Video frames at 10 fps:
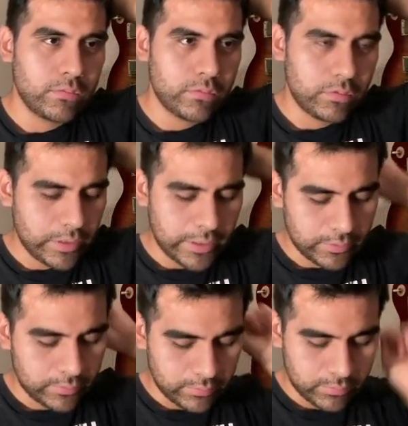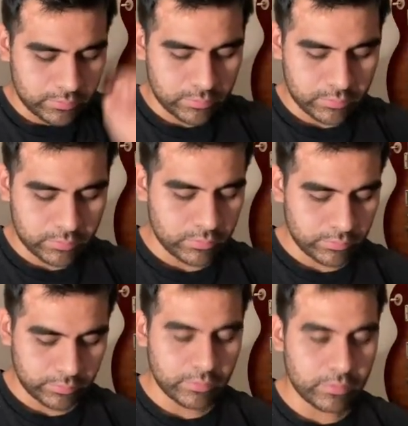All right.
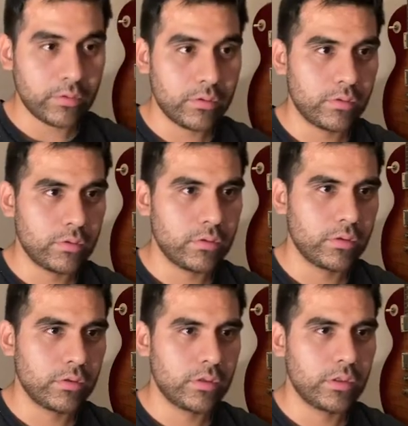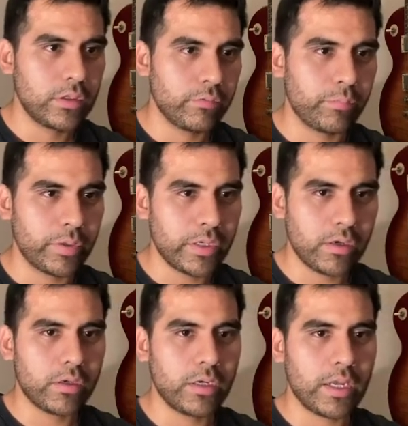So we print
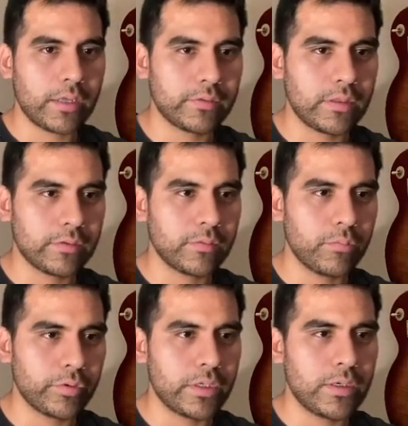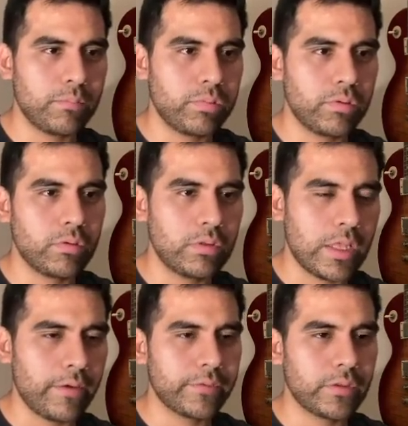our hexadecimal up,
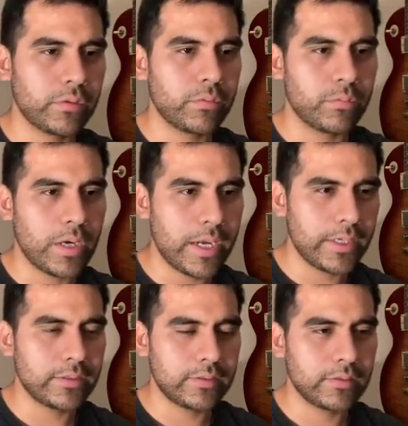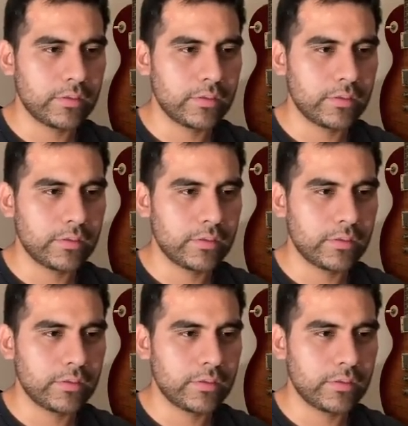left, right.